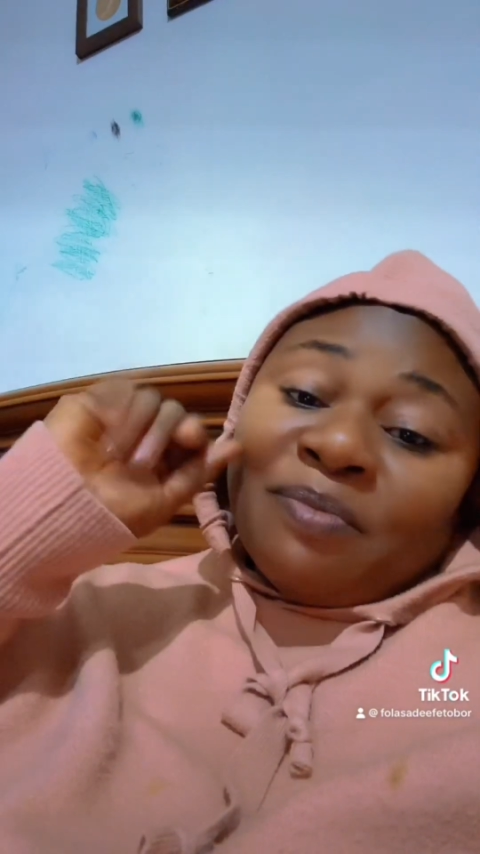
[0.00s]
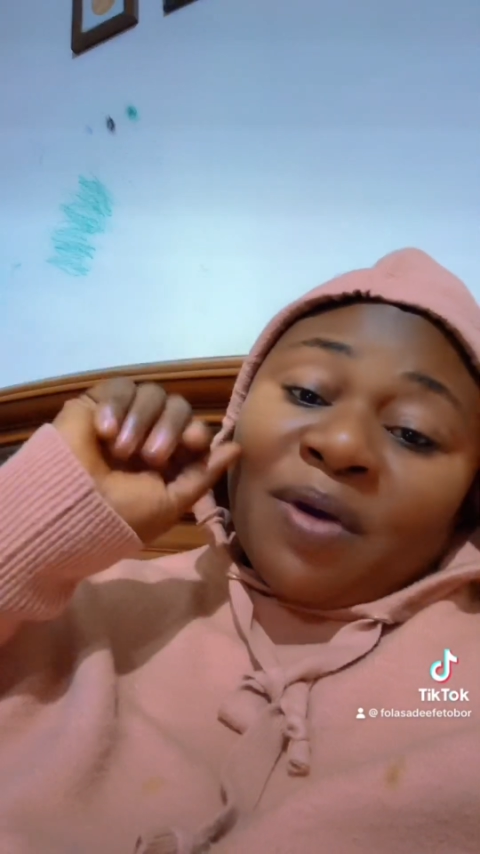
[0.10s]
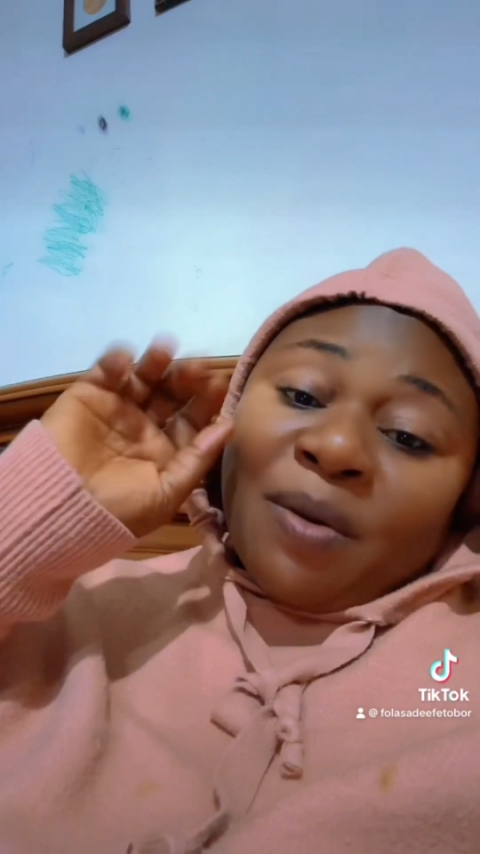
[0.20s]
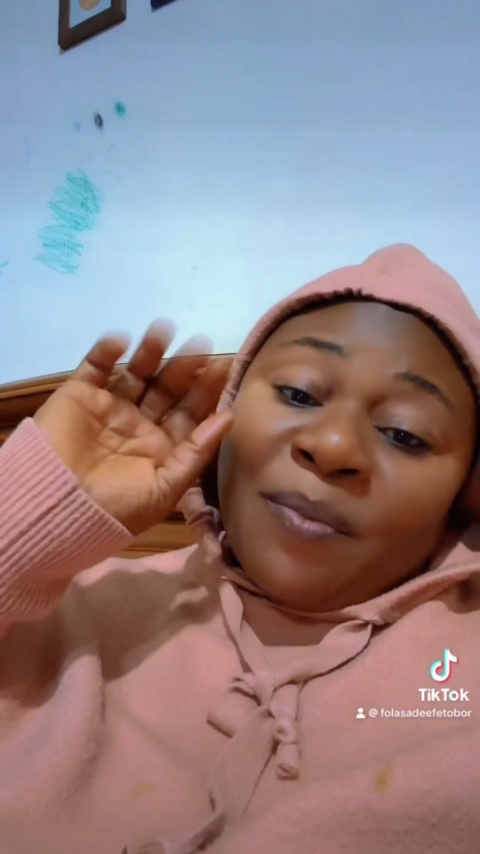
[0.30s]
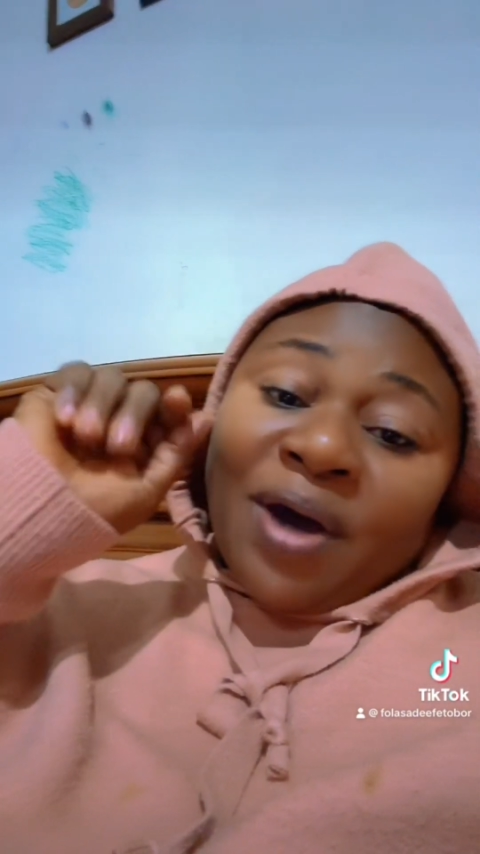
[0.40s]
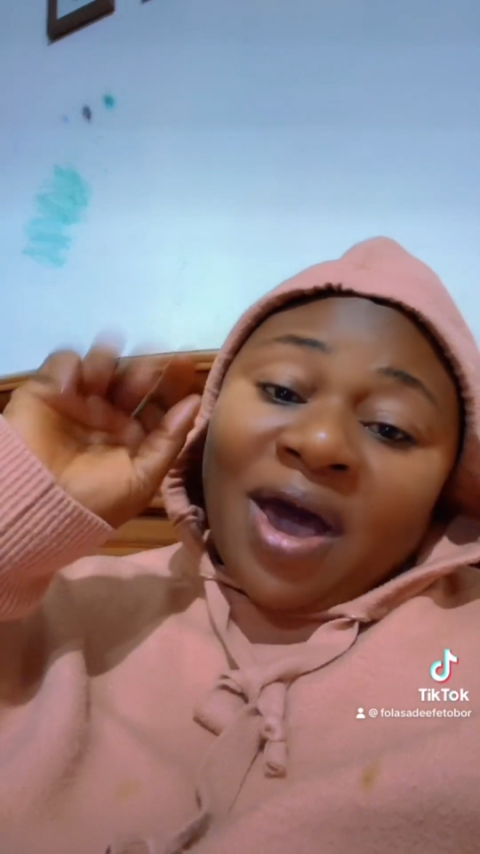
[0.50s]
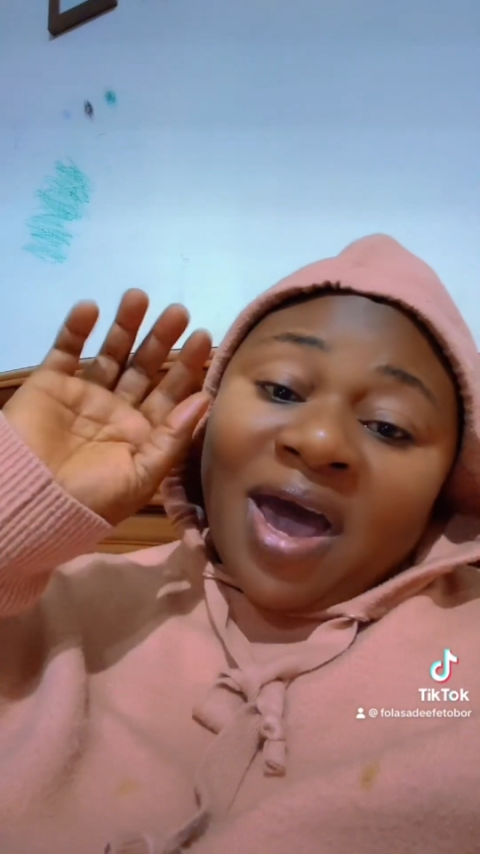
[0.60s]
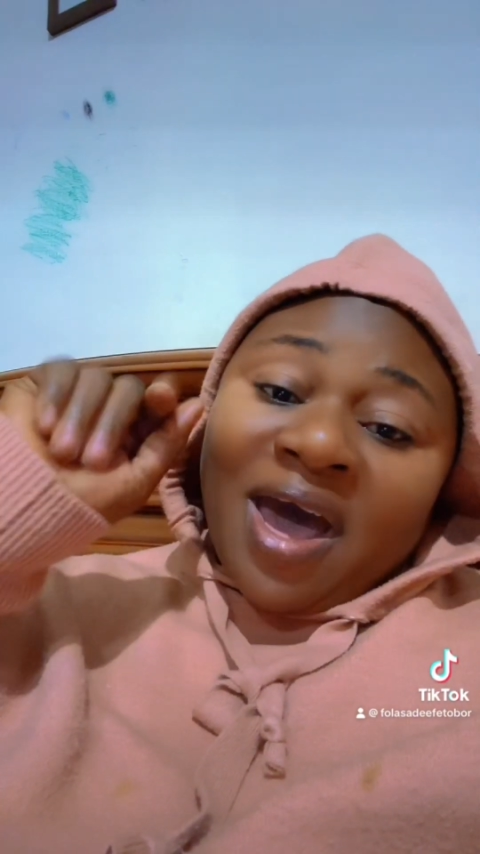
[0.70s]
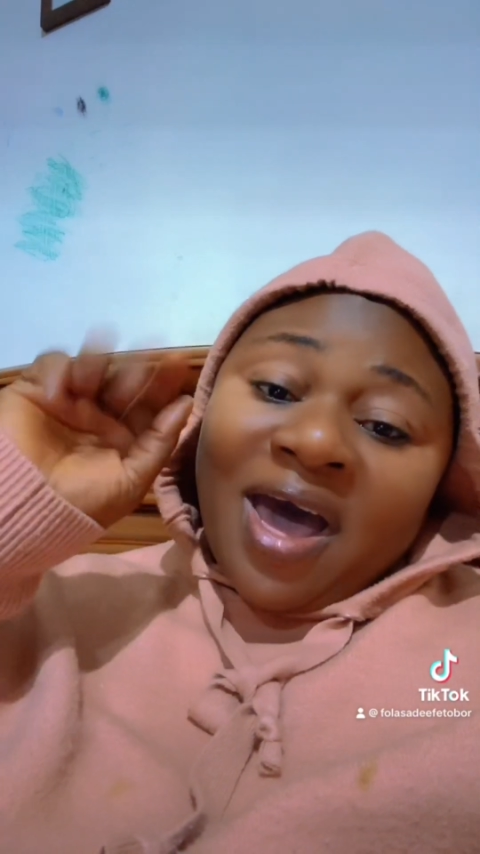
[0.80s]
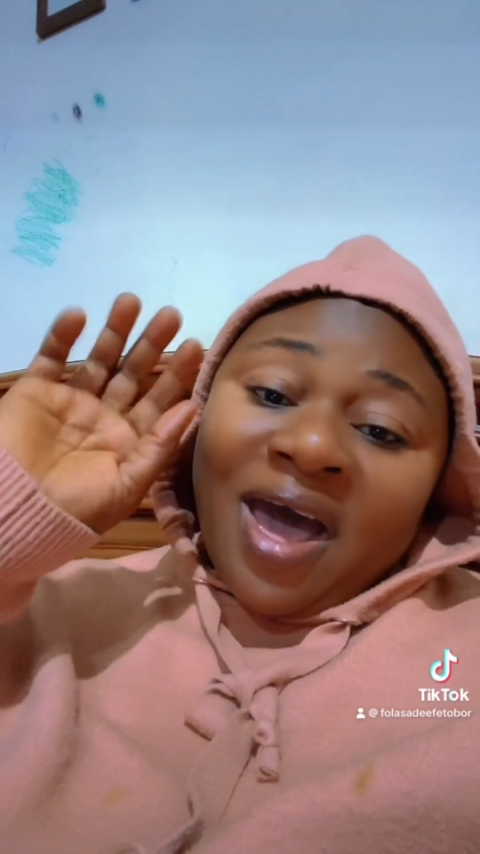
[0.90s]

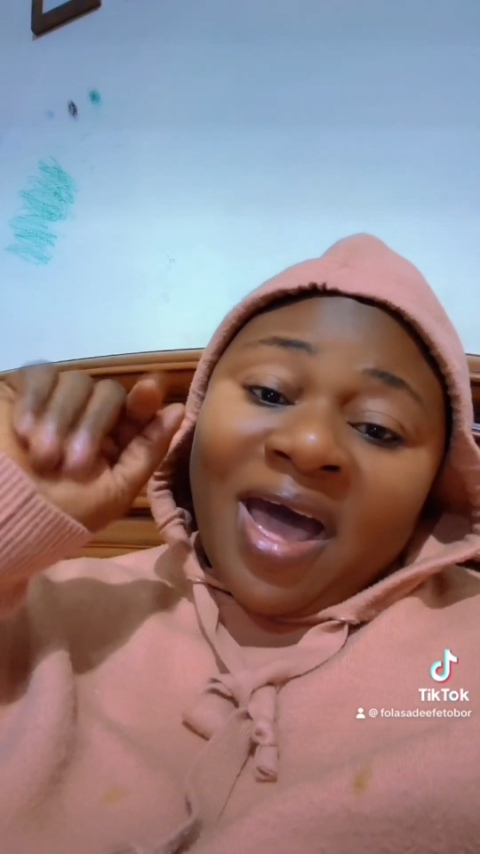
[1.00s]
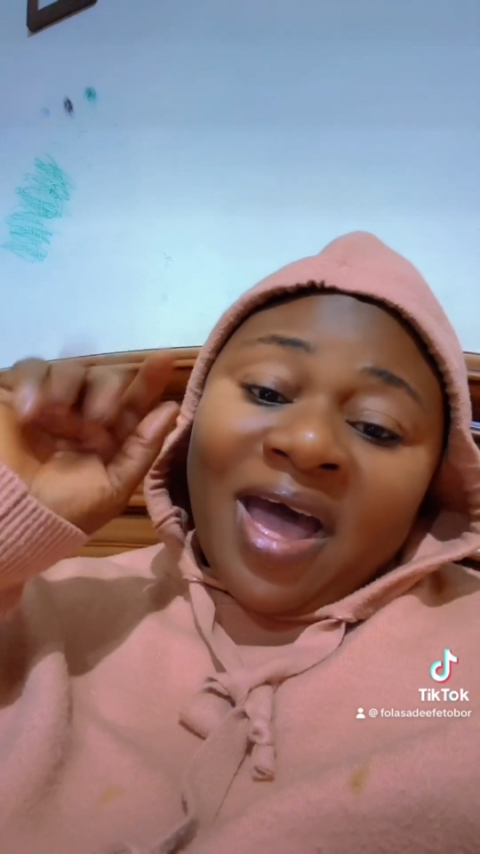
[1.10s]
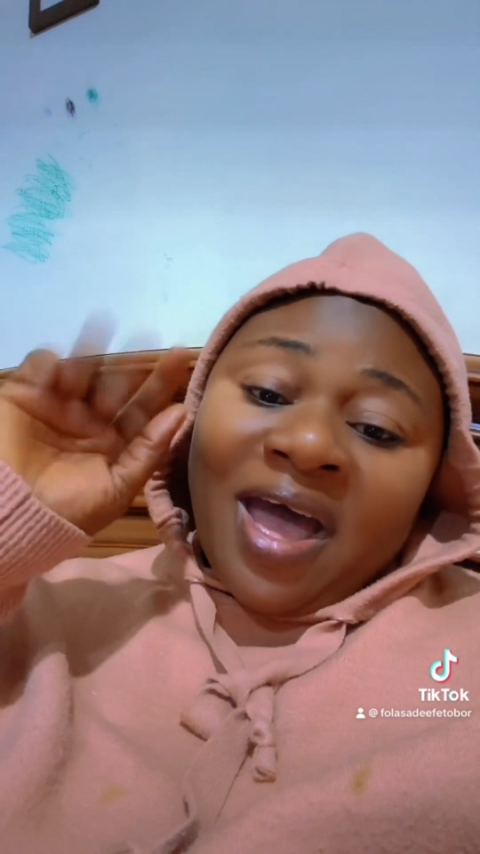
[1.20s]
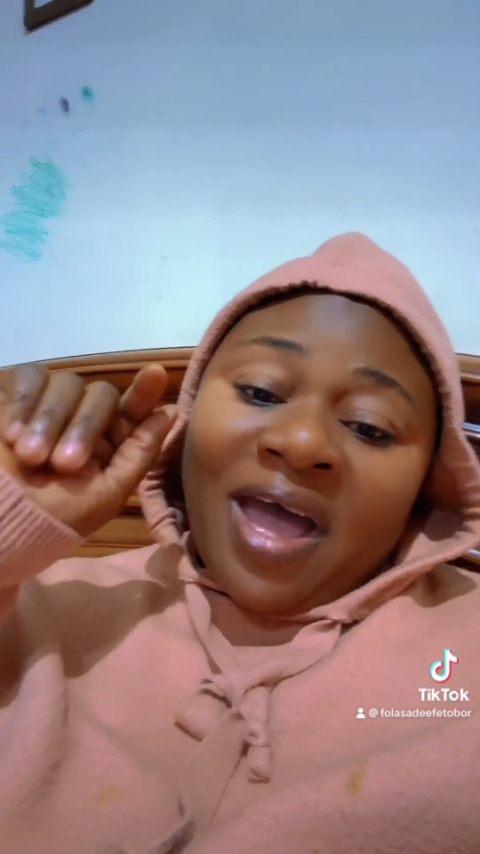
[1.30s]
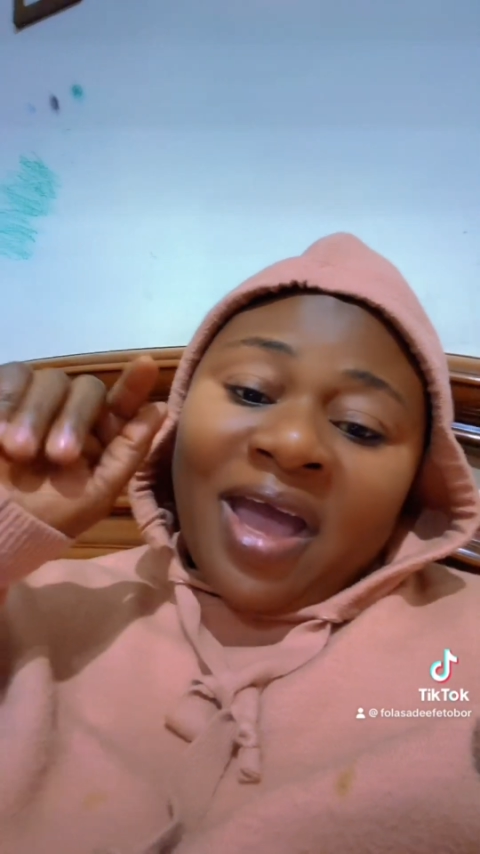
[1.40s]
Bye-bye.